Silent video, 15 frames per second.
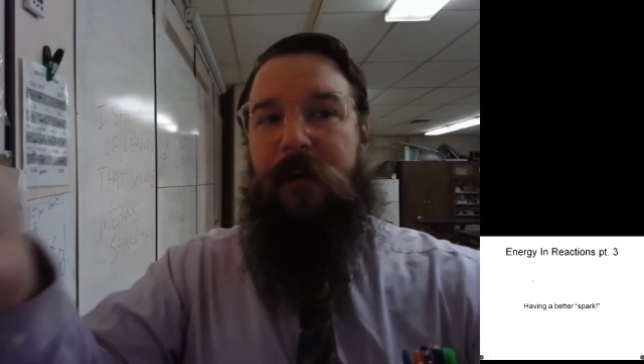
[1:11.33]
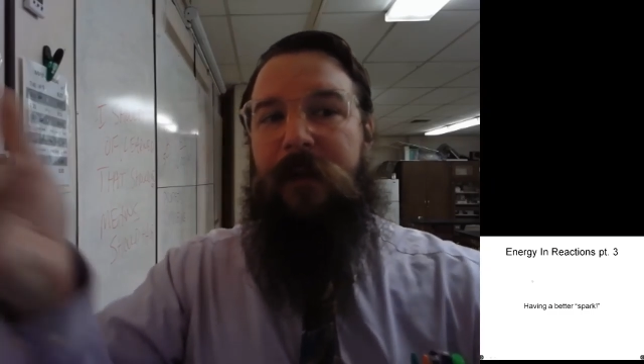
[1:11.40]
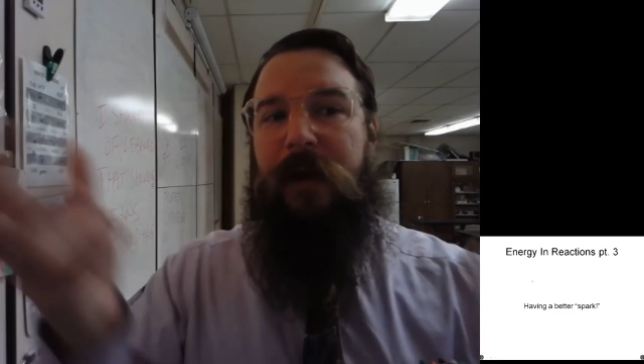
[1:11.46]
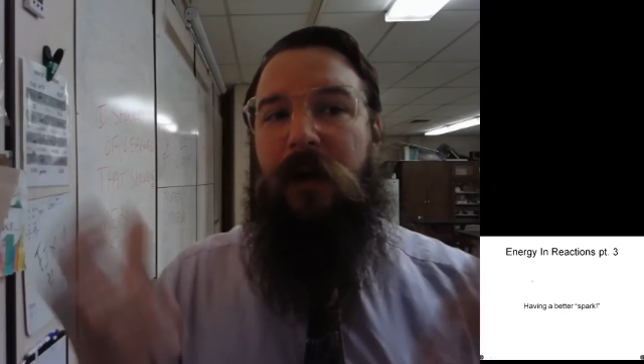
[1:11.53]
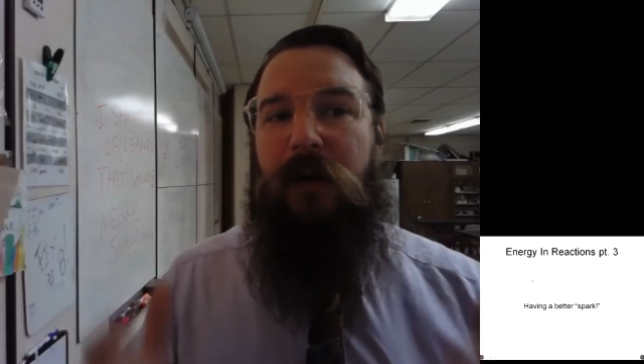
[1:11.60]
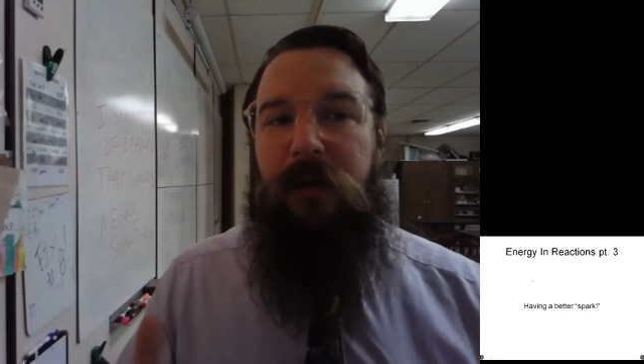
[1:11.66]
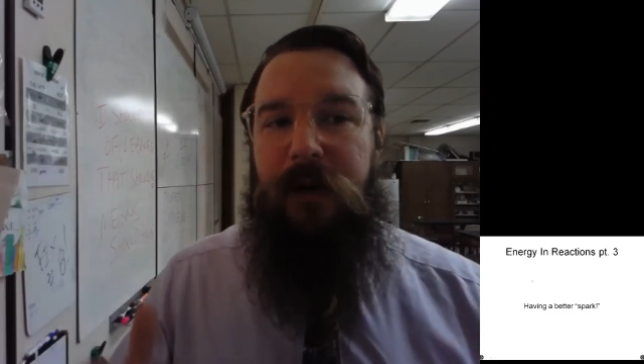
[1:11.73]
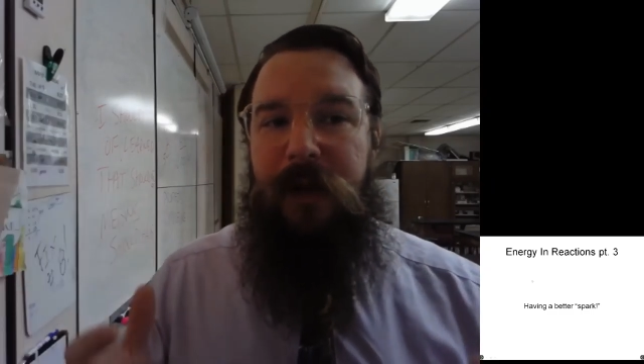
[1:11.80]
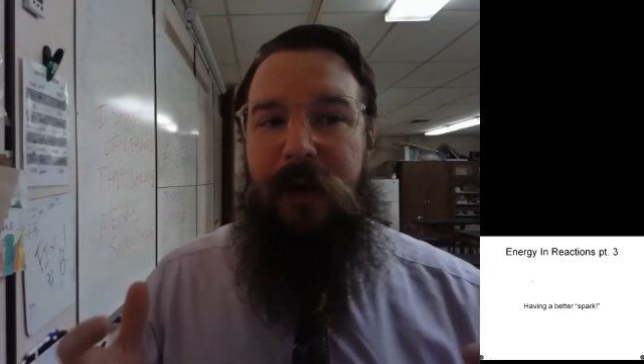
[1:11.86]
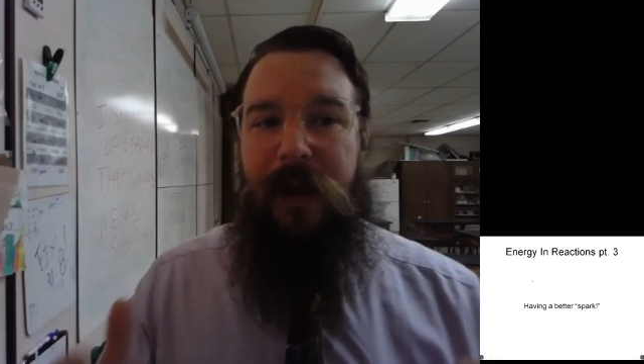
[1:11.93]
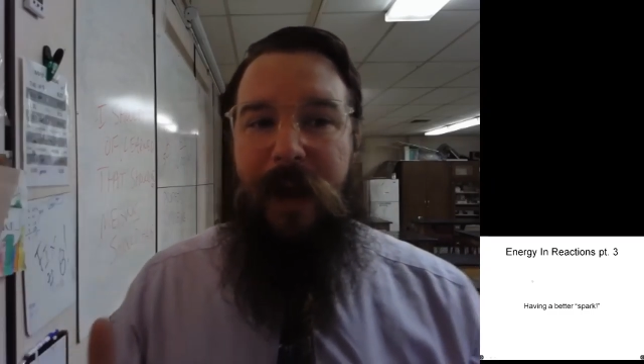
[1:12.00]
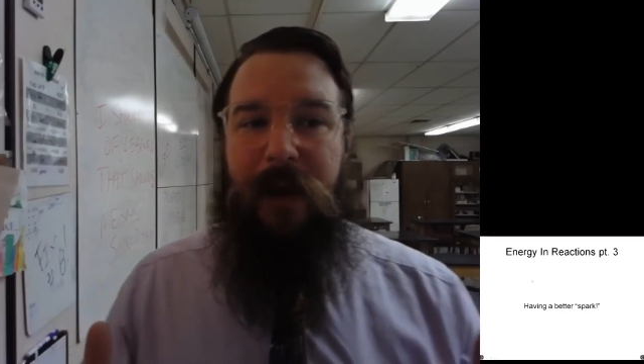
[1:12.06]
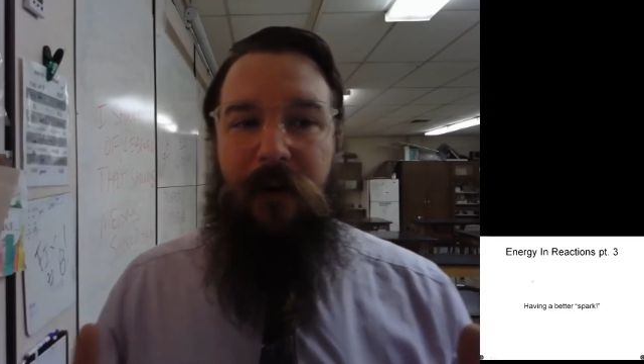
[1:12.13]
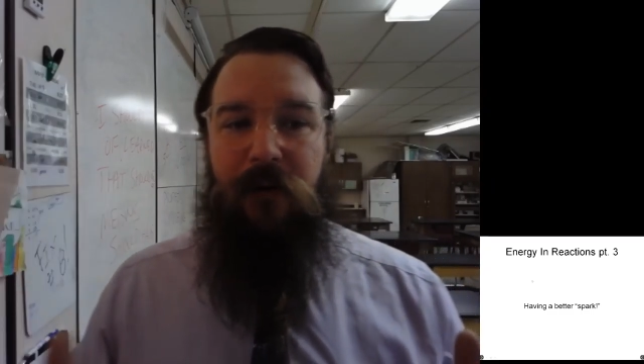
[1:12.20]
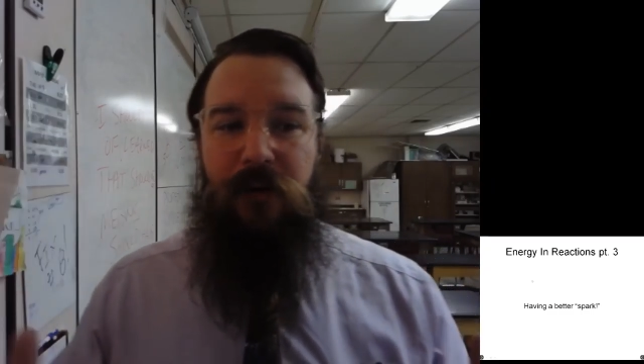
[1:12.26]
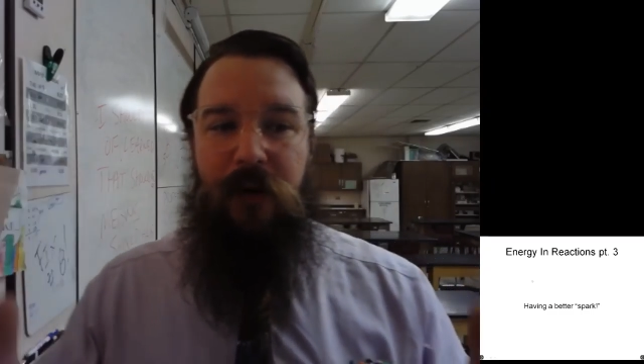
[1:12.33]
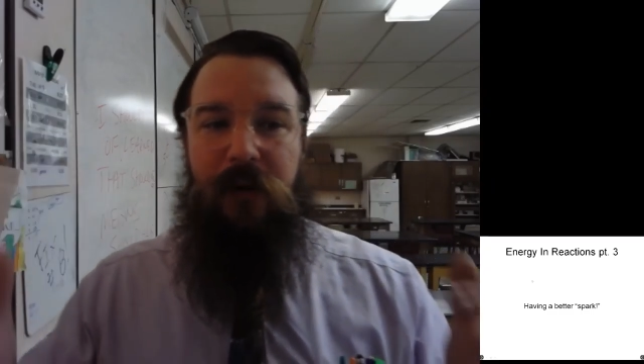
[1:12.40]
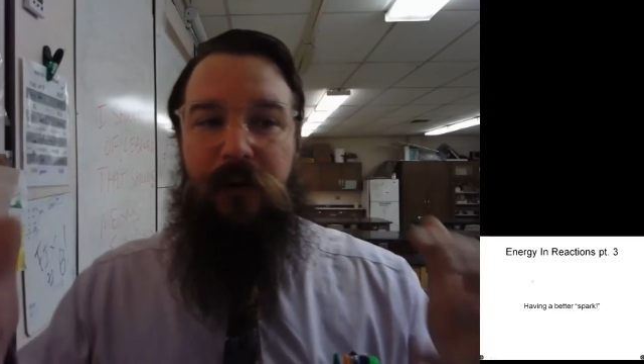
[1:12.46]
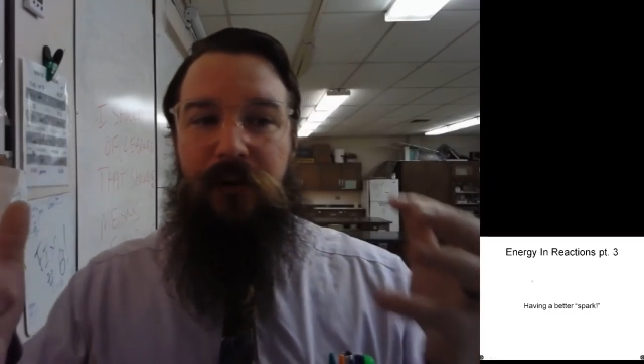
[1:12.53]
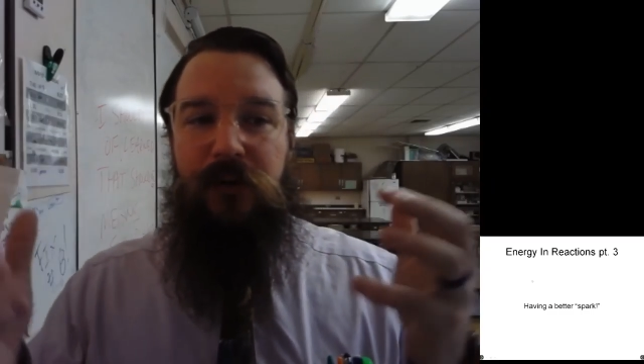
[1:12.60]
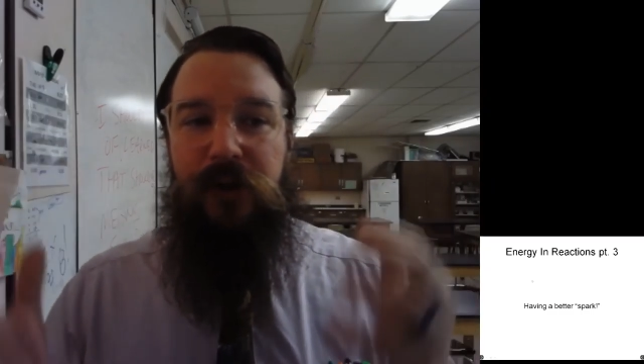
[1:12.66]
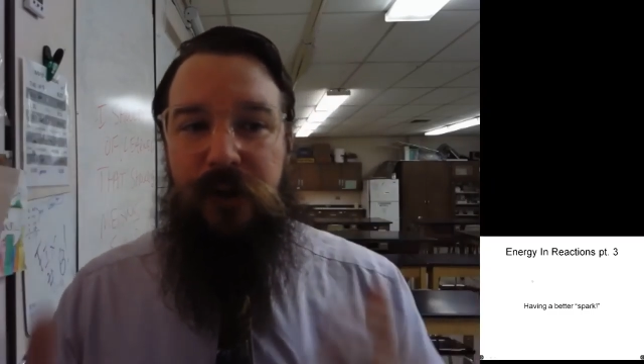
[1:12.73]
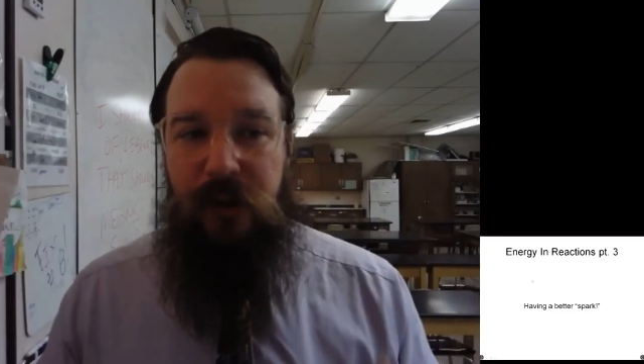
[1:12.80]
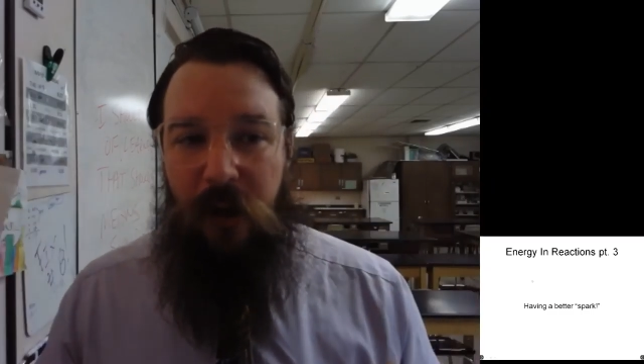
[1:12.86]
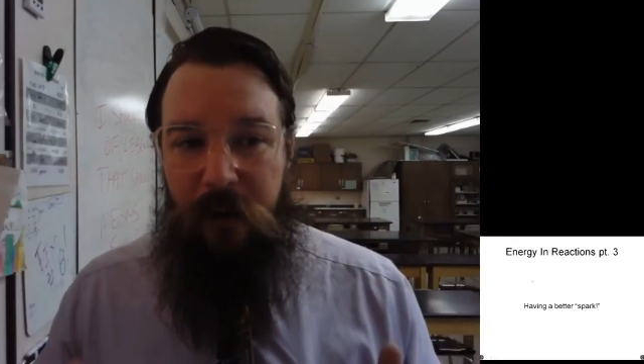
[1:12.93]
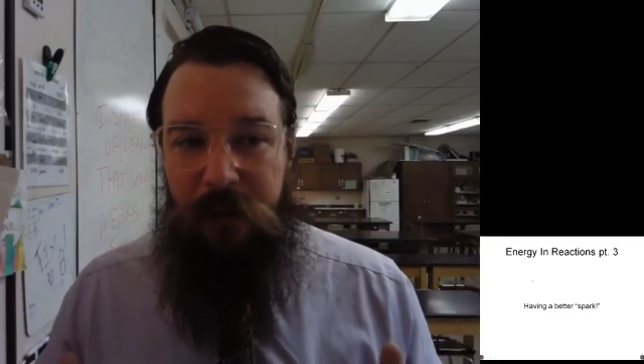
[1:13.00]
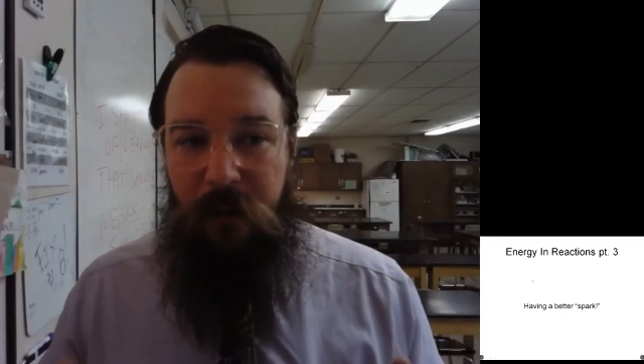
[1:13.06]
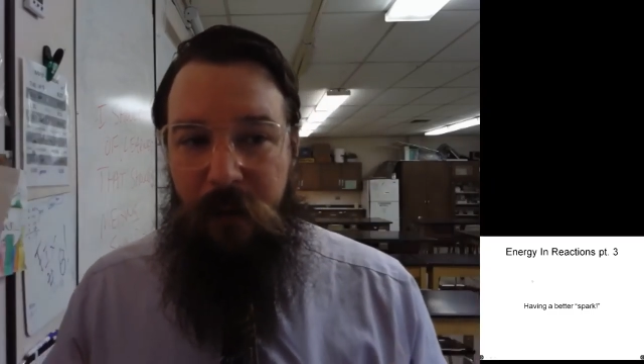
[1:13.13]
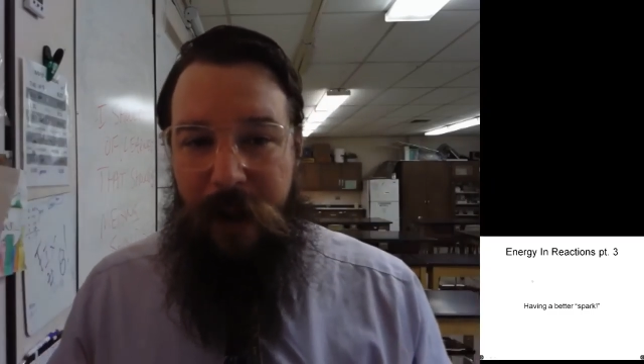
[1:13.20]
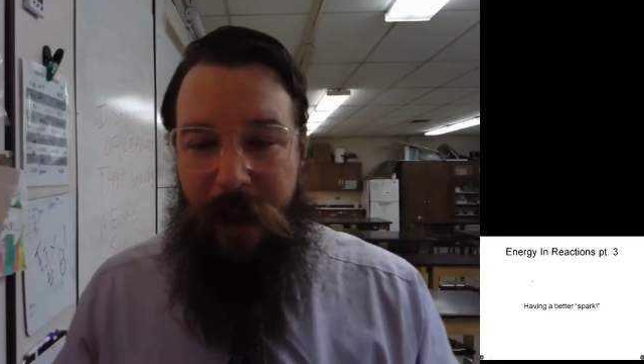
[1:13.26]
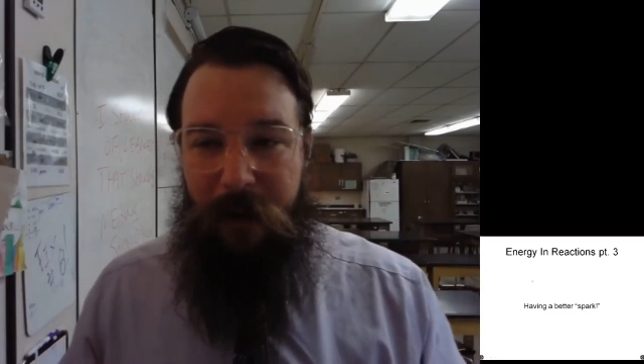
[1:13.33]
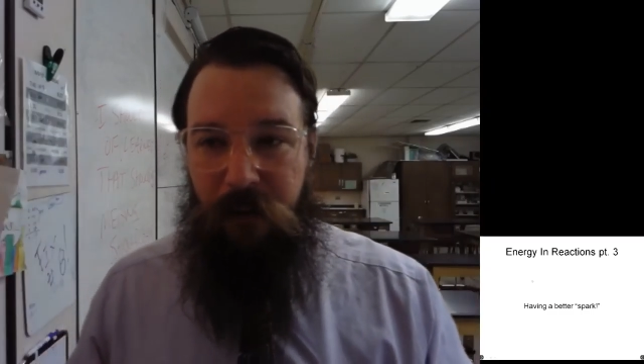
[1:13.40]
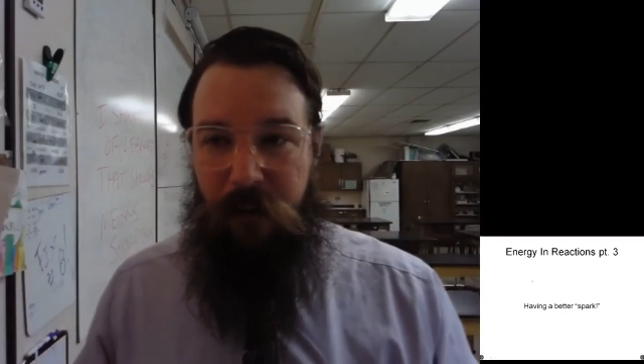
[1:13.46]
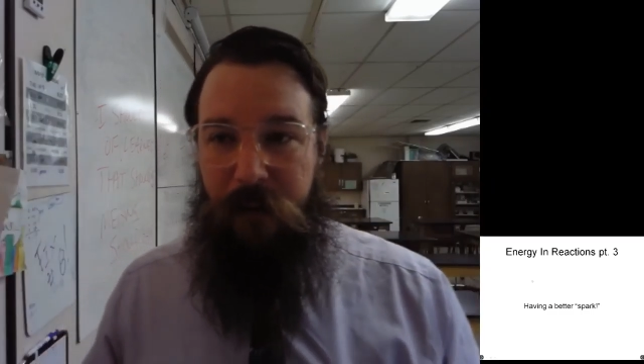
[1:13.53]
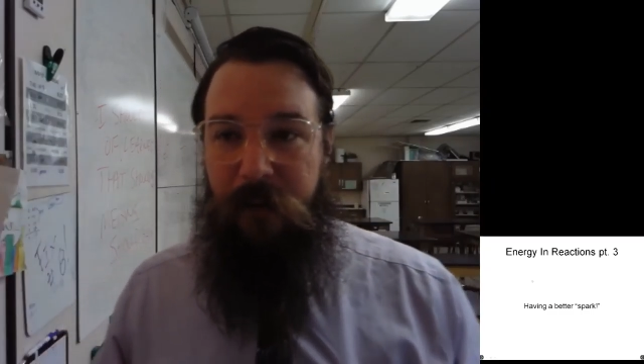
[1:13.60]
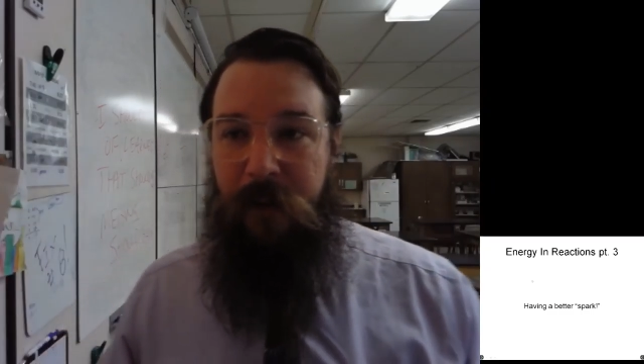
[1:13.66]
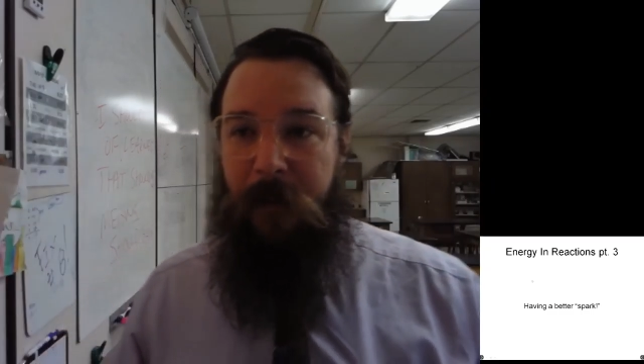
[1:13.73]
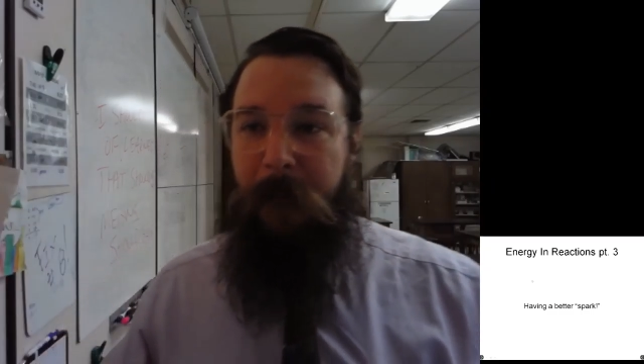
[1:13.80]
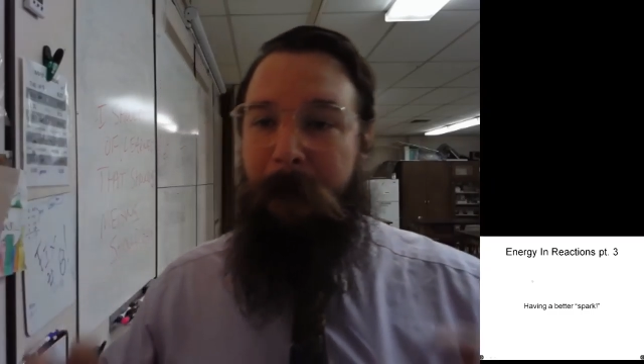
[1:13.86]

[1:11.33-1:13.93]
They all need energy to start the reaction,